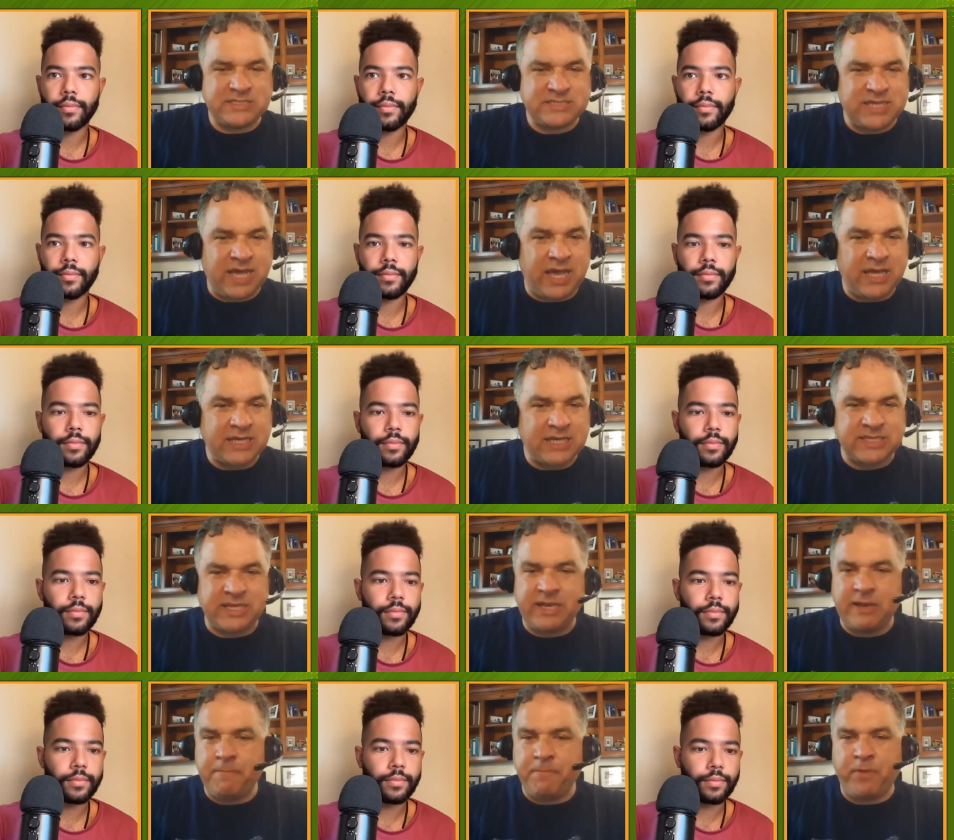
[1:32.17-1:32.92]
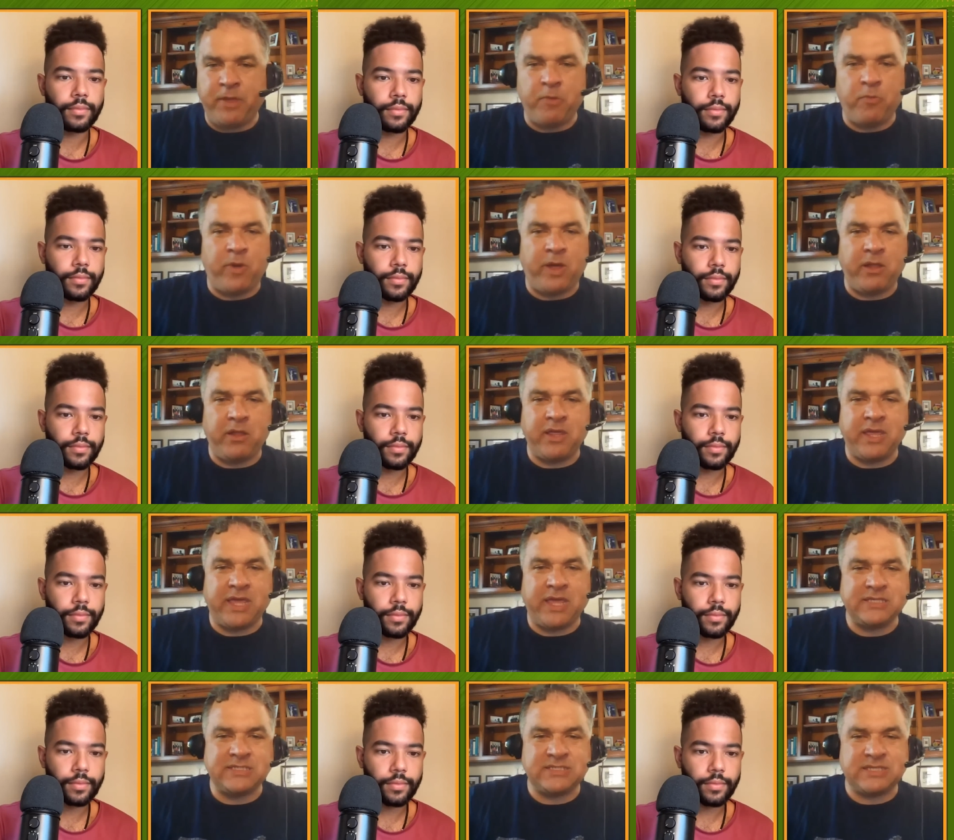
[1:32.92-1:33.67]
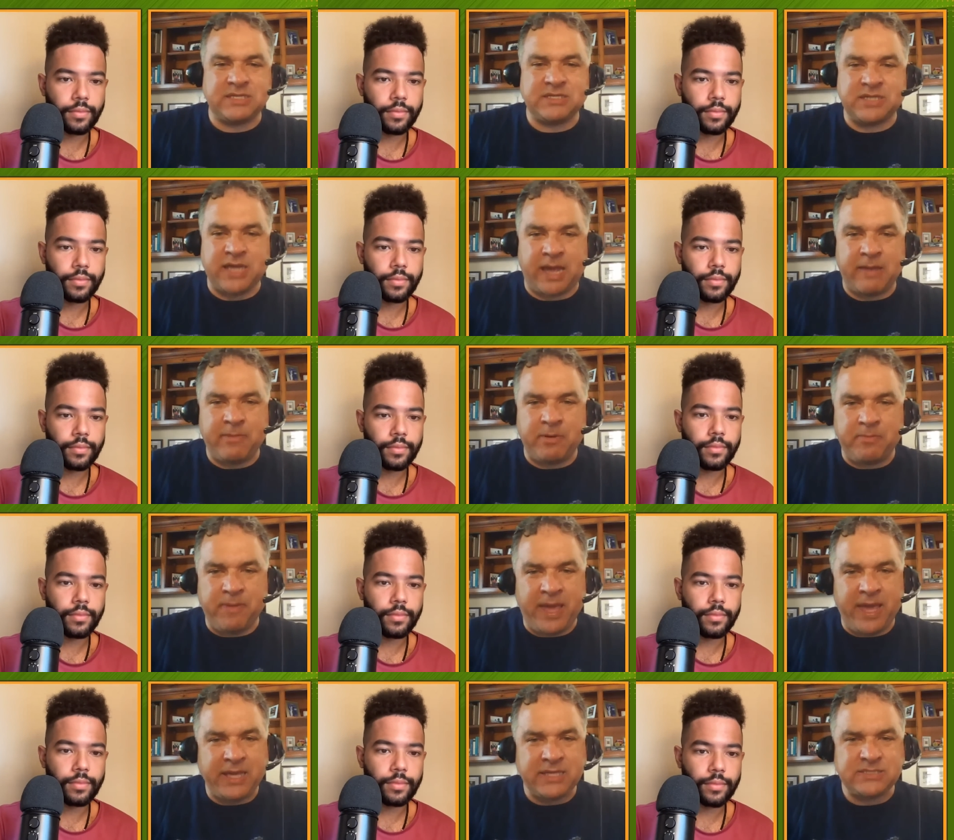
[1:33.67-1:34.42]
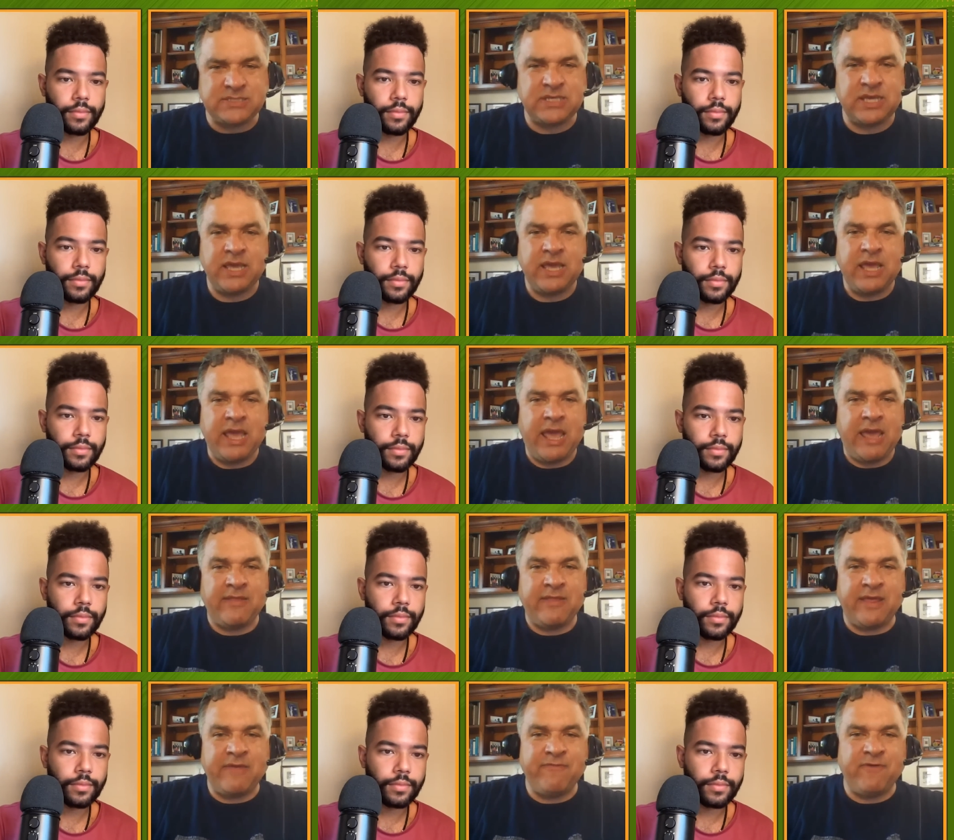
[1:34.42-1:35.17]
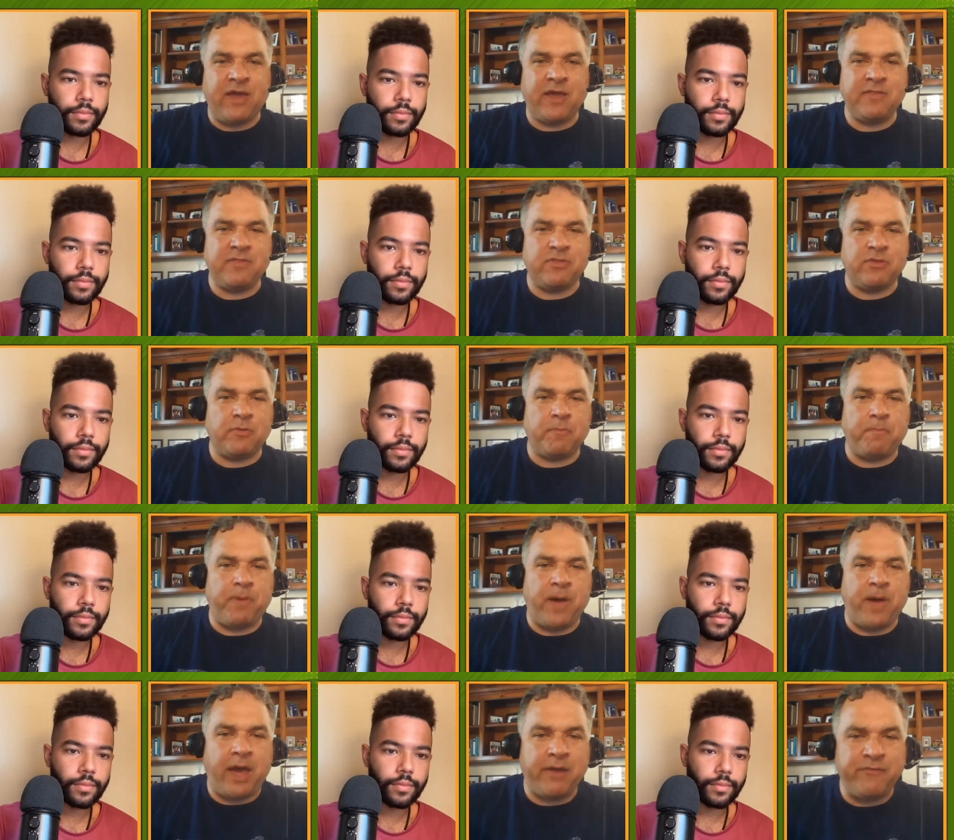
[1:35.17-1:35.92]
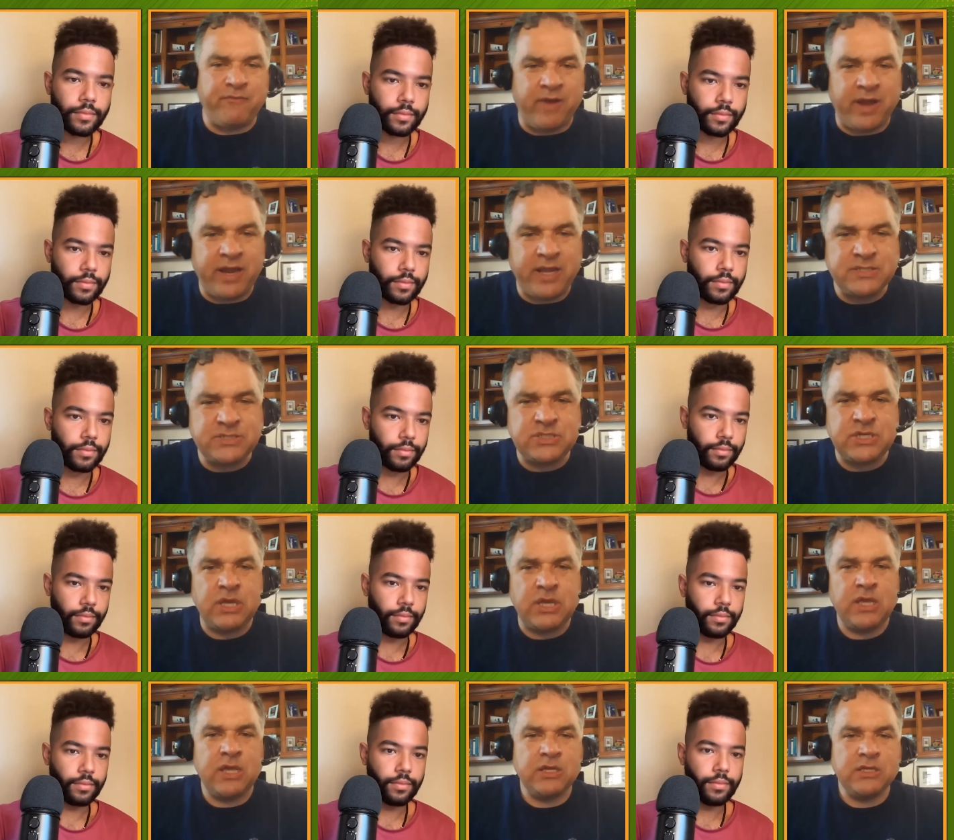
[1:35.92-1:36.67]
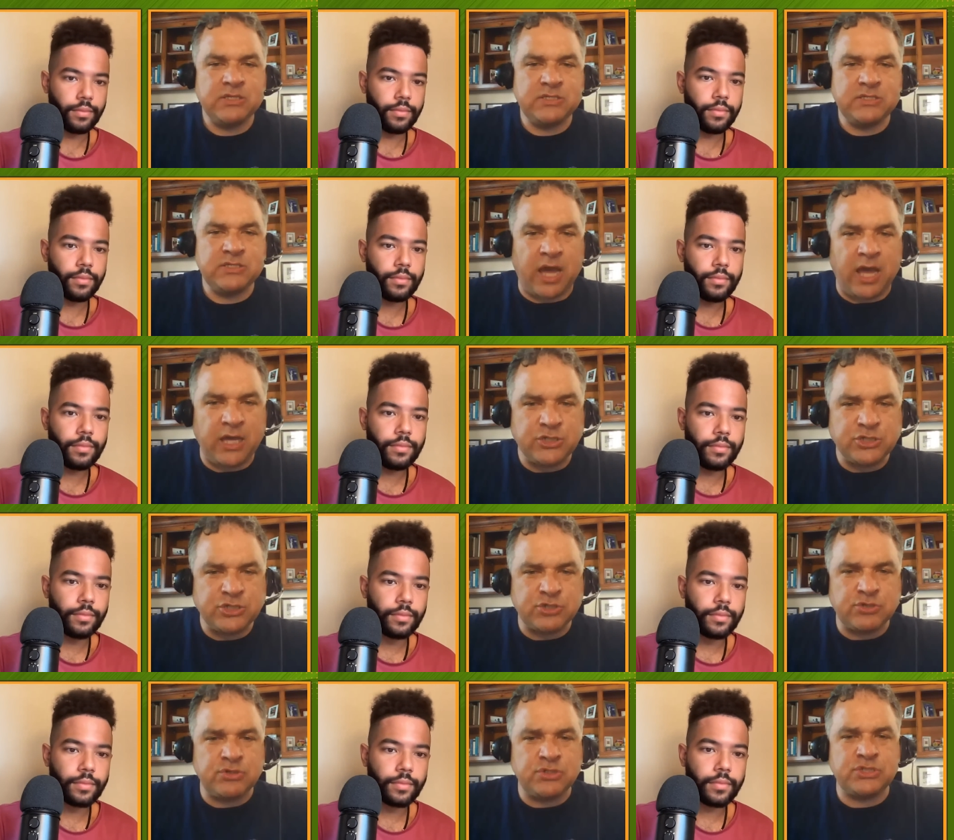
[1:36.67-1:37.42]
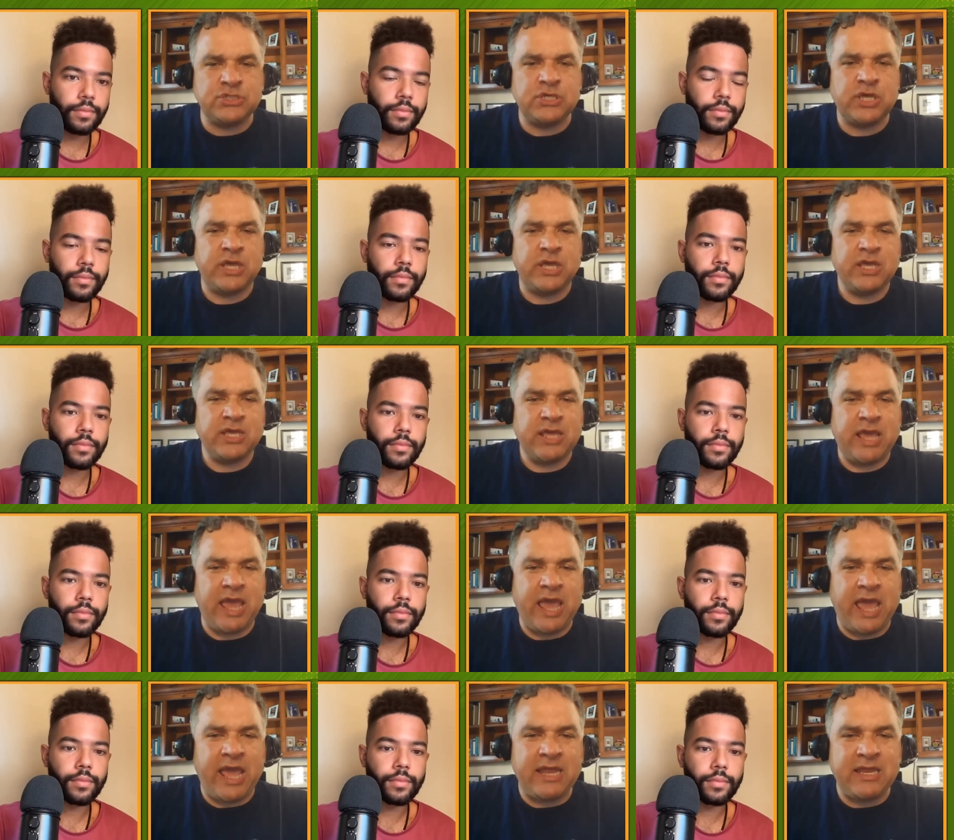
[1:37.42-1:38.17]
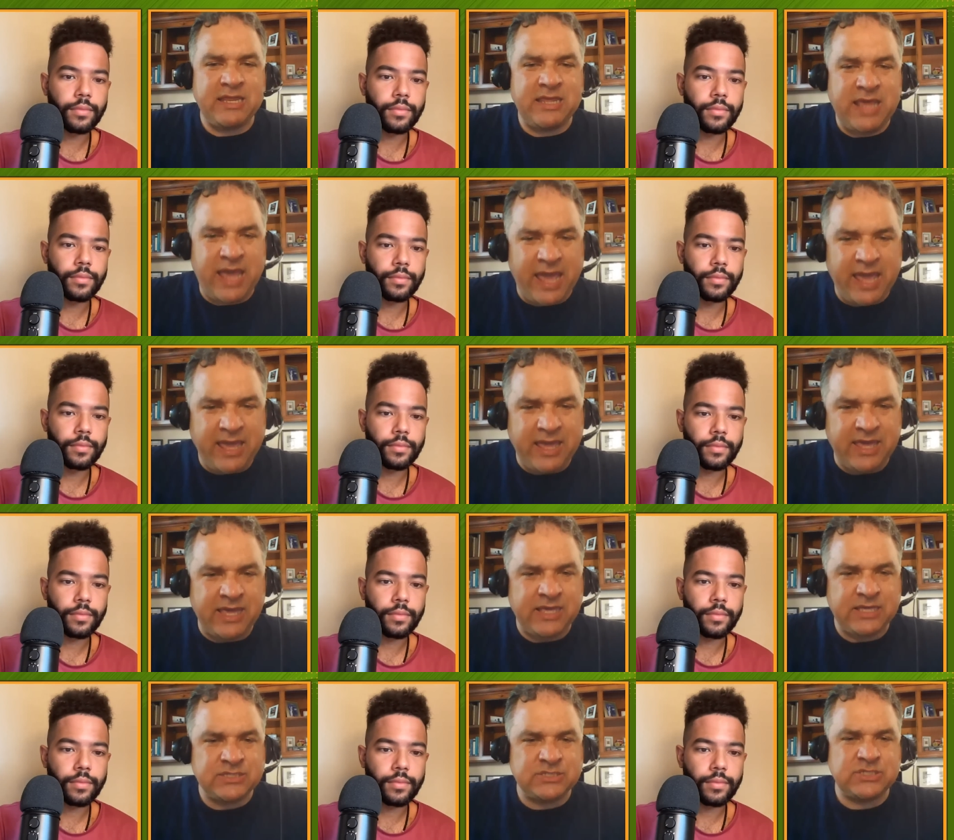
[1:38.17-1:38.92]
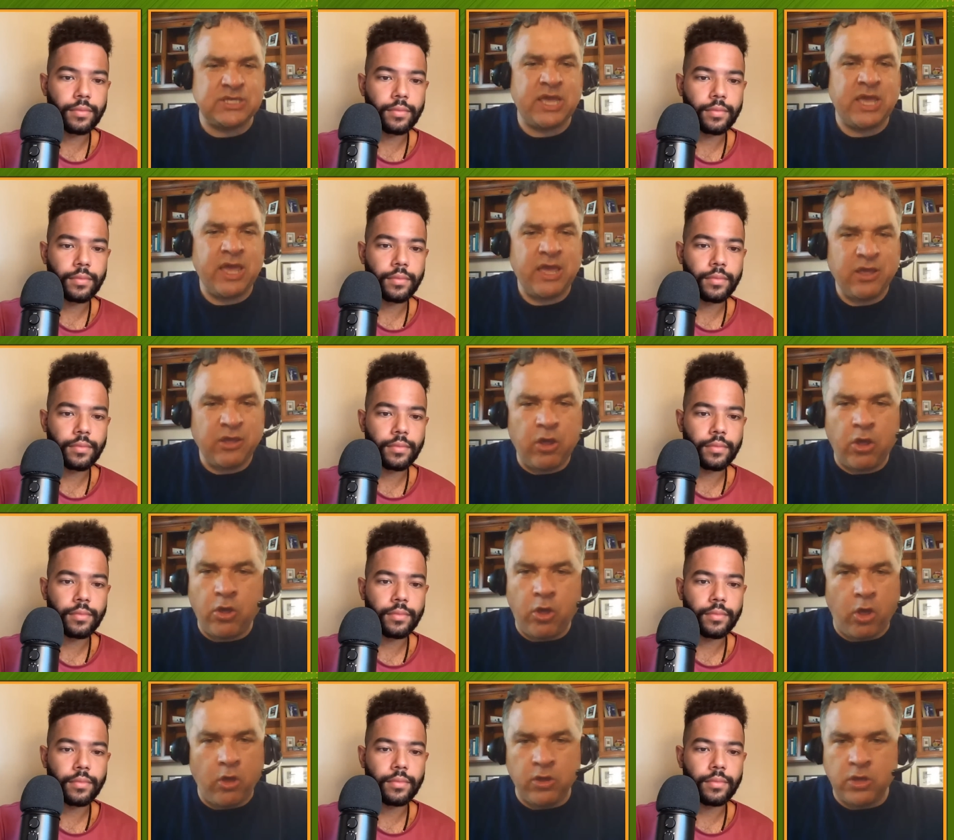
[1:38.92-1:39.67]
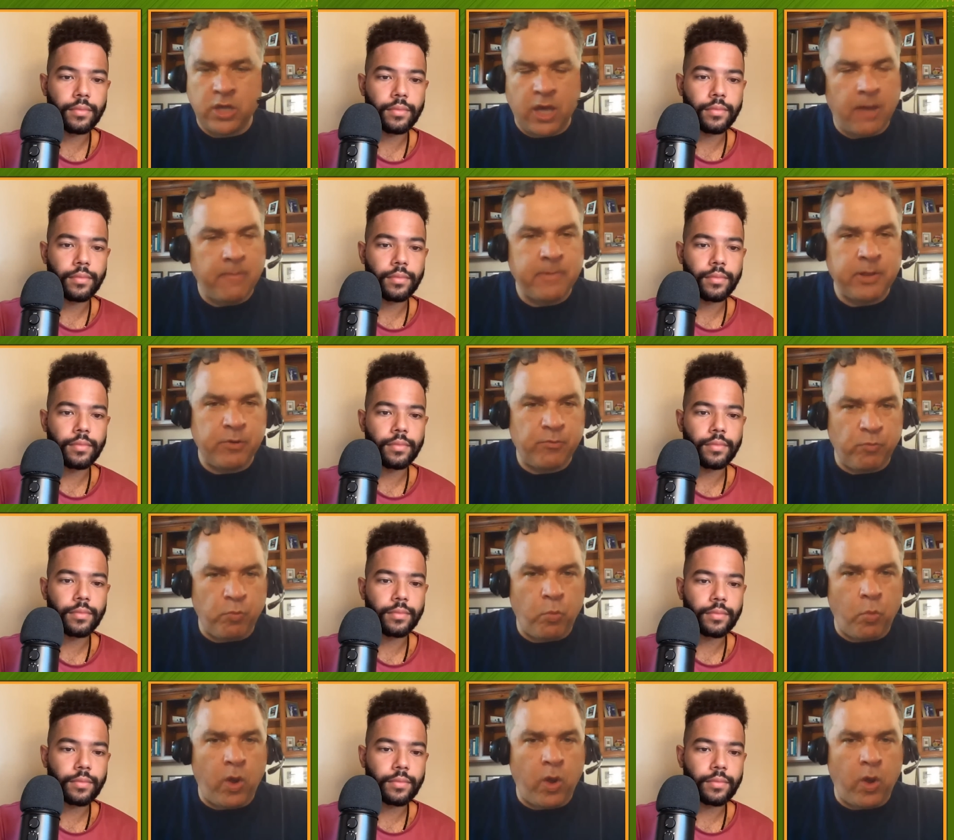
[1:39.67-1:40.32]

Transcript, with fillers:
Speaker 1: Sox. They didn't play well against the Diamondbacks, and they've got the Padres, Dodgers, and Yankees coming